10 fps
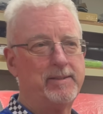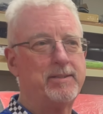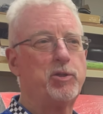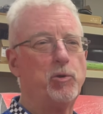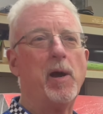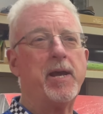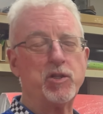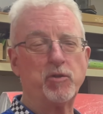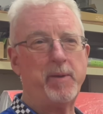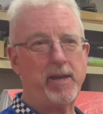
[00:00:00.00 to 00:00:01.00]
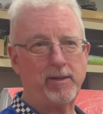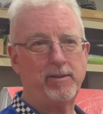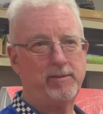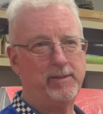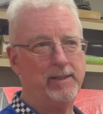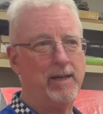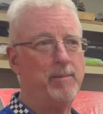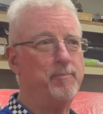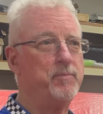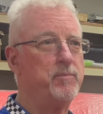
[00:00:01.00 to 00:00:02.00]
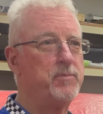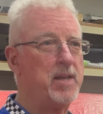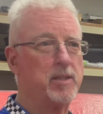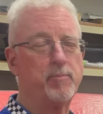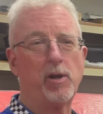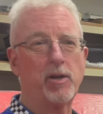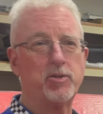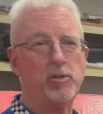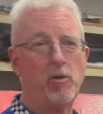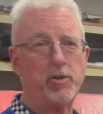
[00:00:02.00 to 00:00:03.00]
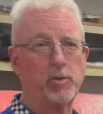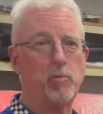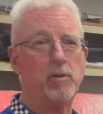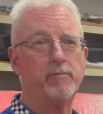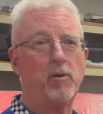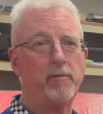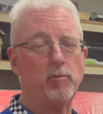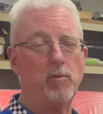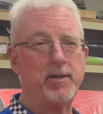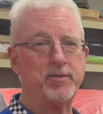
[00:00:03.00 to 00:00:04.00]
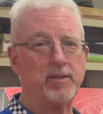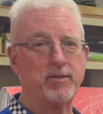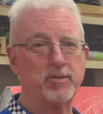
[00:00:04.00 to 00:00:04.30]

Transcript: to a spec down the production line to qualify for racing.